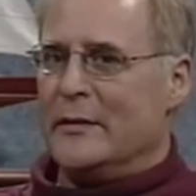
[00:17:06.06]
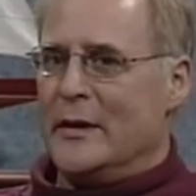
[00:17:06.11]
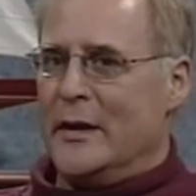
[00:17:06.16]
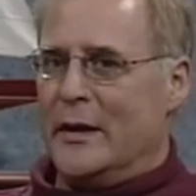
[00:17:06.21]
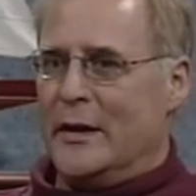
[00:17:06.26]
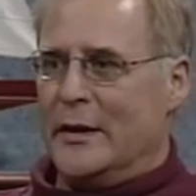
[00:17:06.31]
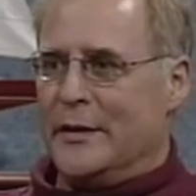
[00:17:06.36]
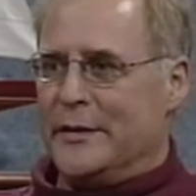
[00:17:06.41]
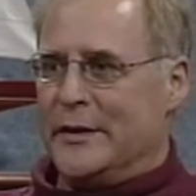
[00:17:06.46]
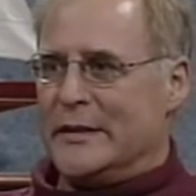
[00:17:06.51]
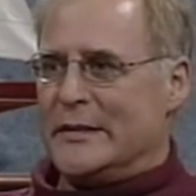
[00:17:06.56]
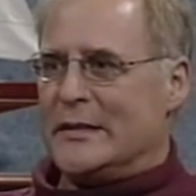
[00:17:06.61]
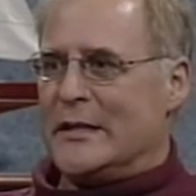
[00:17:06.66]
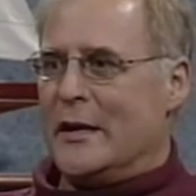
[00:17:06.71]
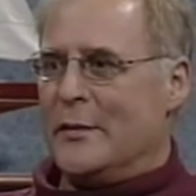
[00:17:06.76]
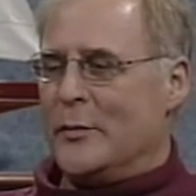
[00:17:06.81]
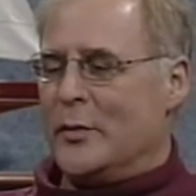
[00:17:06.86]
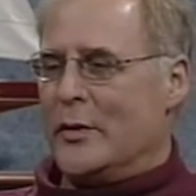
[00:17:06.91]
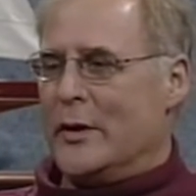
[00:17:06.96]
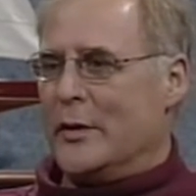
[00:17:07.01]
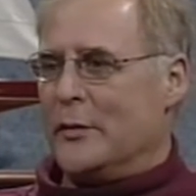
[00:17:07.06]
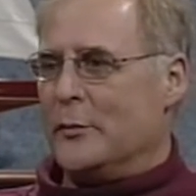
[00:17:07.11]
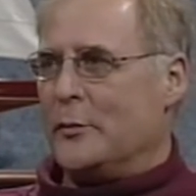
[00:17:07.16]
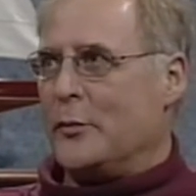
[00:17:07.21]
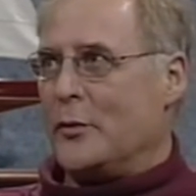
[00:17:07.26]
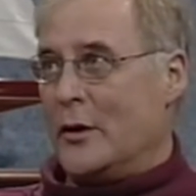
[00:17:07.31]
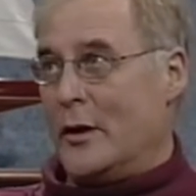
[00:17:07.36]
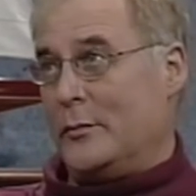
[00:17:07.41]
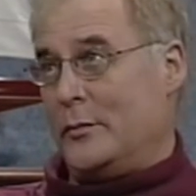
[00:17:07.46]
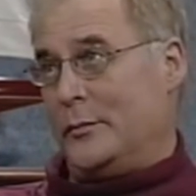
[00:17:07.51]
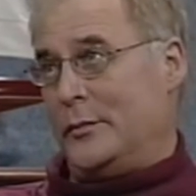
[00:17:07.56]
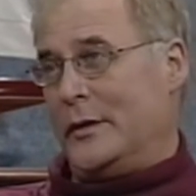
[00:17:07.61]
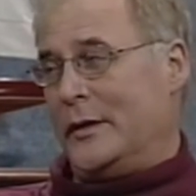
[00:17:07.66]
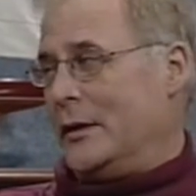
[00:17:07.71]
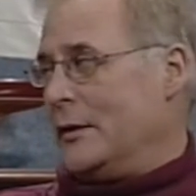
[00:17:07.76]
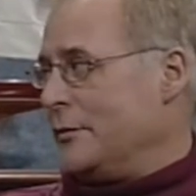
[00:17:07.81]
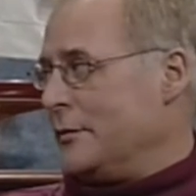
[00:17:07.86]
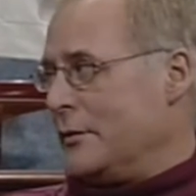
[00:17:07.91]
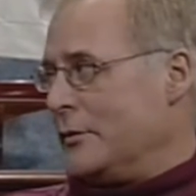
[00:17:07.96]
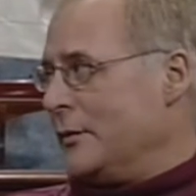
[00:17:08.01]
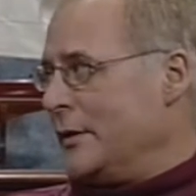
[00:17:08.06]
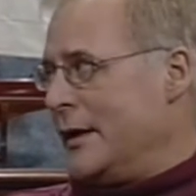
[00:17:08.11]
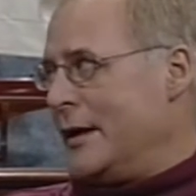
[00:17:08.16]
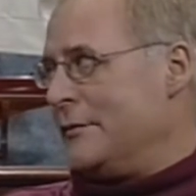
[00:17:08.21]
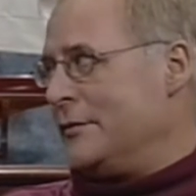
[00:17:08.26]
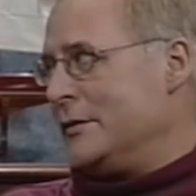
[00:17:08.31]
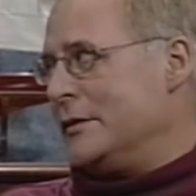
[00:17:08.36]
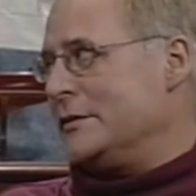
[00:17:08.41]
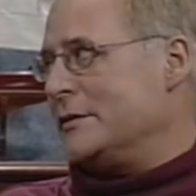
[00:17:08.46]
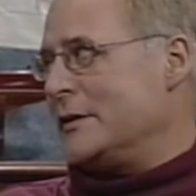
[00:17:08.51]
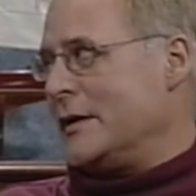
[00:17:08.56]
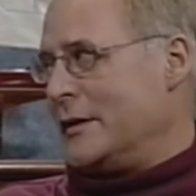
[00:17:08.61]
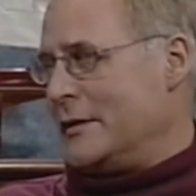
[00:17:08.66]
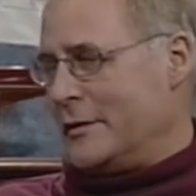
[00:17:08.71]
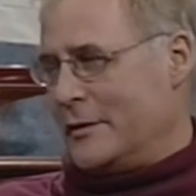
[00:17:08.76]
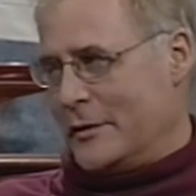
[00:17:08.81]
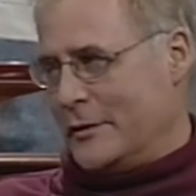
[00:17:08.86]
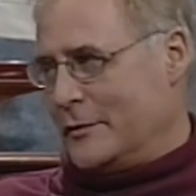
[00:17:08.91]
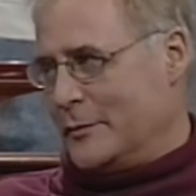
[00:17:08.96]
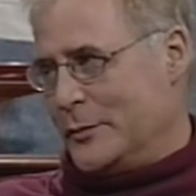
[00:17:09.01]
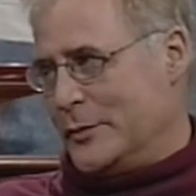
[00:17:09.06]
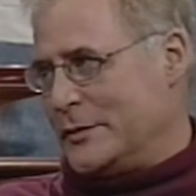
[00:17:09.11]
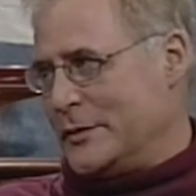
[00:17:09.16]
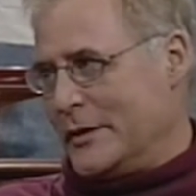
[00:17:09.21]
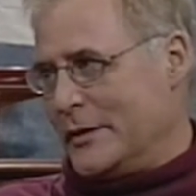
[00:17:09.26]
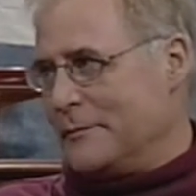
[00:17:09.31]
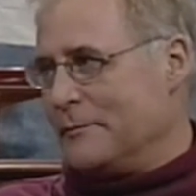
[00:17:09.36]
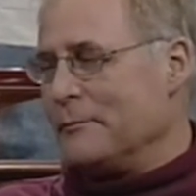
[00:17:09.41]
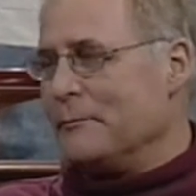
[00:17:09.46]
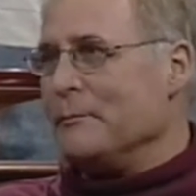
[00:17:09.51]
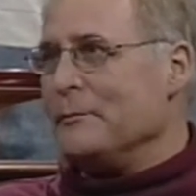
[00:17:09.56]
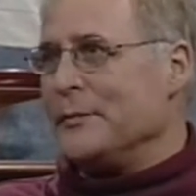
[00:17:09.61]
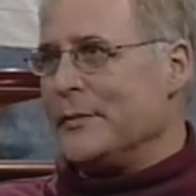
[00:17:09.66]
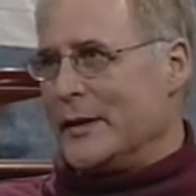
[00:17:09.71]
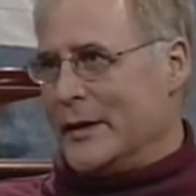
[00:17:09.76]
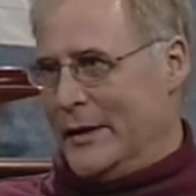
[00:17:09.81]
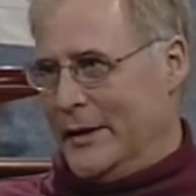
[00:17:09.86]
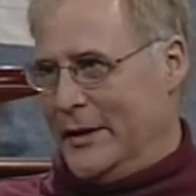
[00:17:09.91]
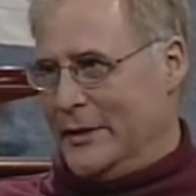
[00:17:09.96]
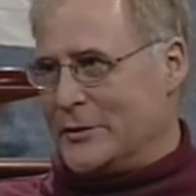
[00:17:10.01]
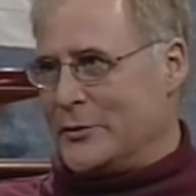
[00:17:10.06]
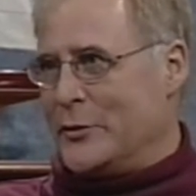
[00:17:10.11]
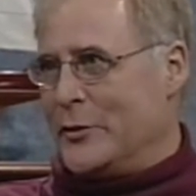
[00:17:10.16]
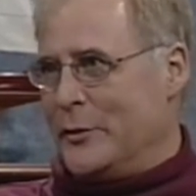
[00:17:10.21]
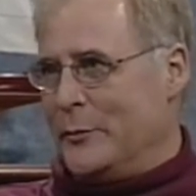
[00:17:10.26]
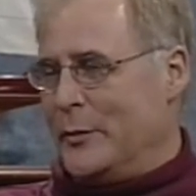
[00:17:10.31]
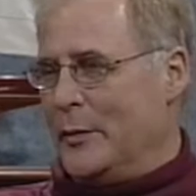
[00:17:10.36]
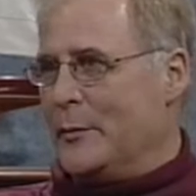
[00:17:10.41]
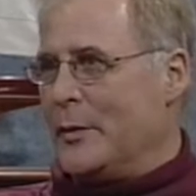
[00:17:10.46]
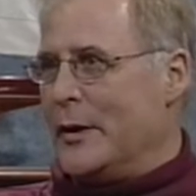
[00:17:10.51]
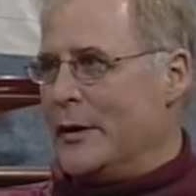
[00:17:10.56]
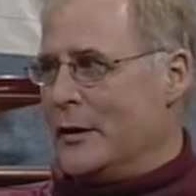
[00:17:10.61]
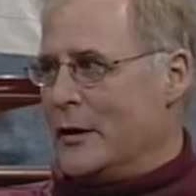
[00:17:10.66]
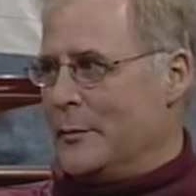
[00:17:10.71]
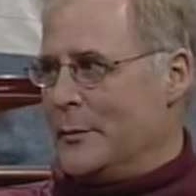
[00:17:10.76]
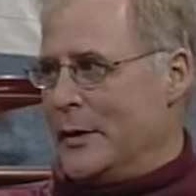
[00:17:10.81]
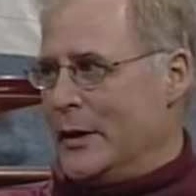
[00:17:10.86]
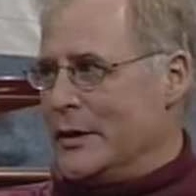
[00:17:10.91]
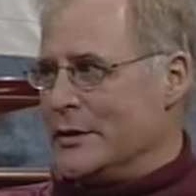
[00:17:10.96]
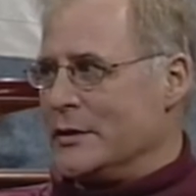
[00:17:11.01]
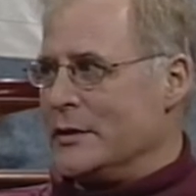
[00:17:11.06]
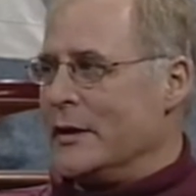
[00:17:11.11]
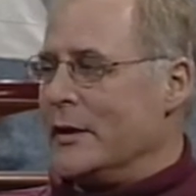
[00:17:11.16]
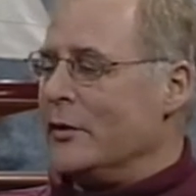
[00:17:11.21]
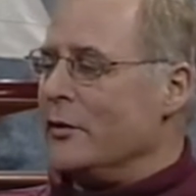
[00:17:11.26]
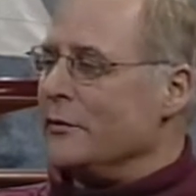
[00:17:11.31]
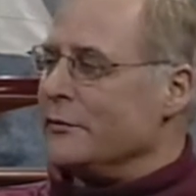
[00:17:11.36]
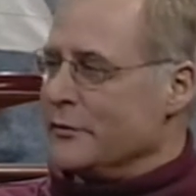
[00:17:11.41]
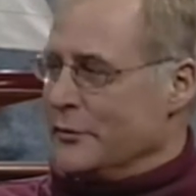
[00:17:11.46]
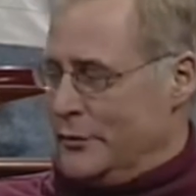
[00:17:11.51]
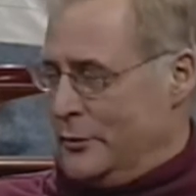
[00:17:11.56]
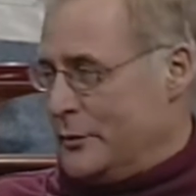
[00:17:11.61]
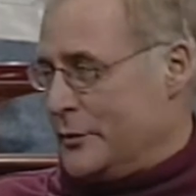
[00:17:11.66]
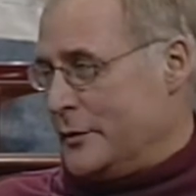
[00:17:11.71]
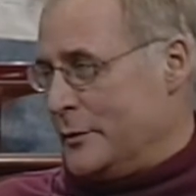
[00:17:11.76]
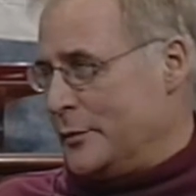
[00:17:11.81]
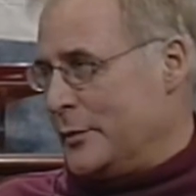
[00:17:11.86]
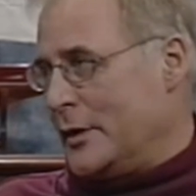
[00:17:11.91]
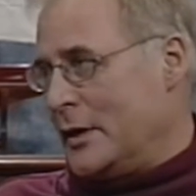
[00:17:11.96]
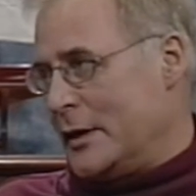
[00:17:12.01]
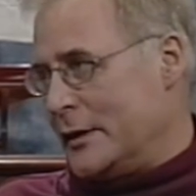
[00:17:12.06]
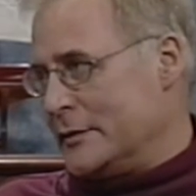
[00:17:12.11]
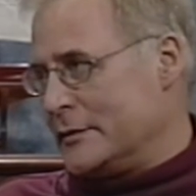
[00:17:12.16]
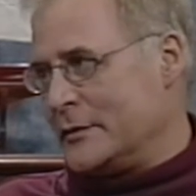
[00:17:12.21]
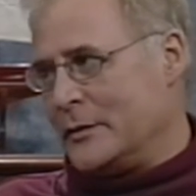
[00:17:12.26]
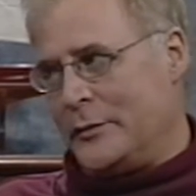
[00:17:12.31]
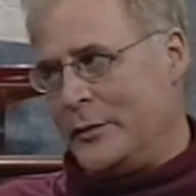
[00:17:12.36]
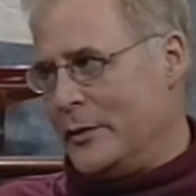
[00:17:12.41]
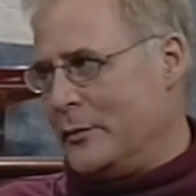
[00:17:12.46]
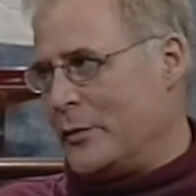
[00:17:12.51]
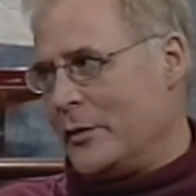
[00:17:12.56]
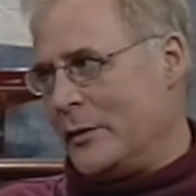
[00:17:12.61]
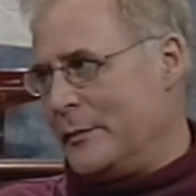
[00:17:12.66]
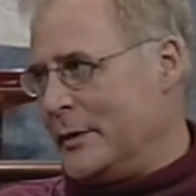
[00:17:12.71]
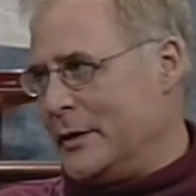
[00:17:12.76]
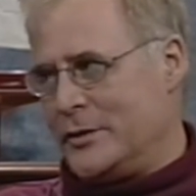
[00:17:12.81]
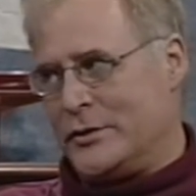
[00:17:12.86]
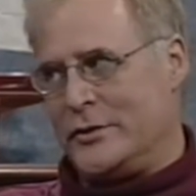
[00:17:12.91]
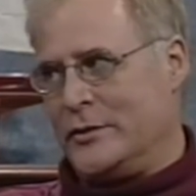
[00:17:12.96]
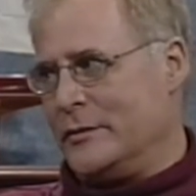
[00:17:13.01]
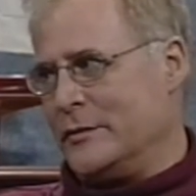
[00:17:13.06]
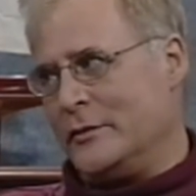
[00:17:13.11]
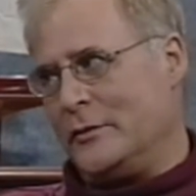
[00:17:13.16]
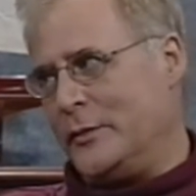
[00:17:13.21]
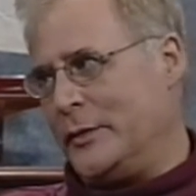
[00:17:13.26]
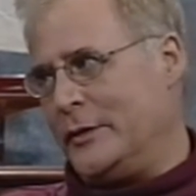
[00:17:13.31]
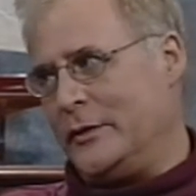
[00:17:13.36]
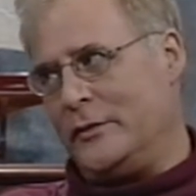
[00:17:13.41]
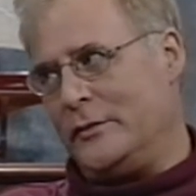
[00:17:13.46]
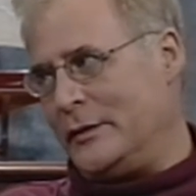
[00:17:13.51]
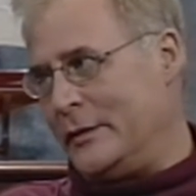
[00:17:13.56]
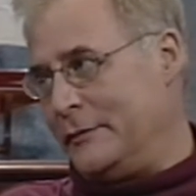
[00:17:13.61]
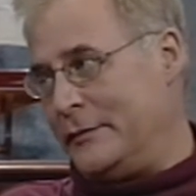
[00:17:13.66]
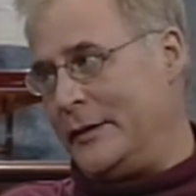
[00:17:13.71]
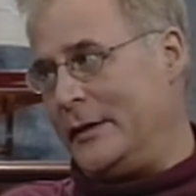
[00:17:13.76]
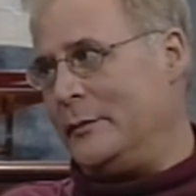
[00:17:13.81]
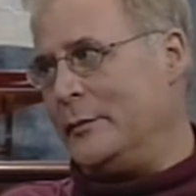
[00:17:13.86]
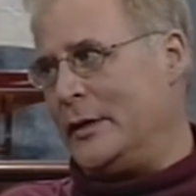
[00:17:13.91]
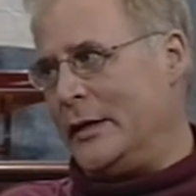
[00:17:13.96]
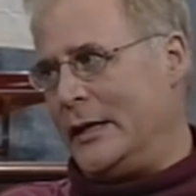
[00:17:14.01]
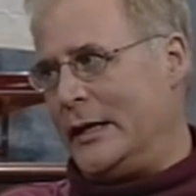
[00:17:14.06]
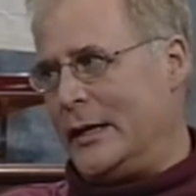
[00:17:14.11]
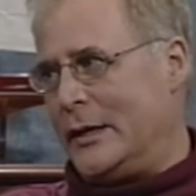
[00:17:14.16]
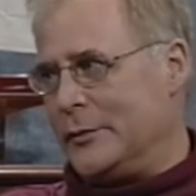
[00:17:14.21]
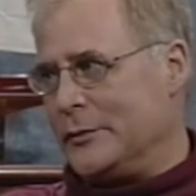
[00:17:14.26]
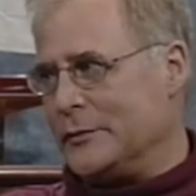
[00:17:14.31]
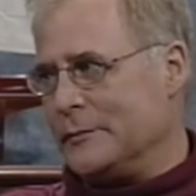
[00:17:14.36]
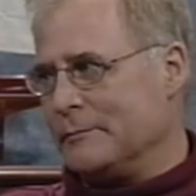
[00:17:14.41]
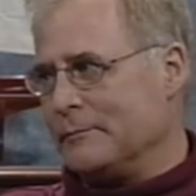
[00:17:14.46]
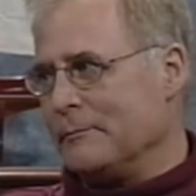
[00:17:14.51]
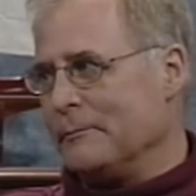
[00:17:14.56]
Uh, this time around, probably, although we haven't decided 100%, it's going to be by nomination and also you can apply. So we want to make sure that we don't leave anybody out.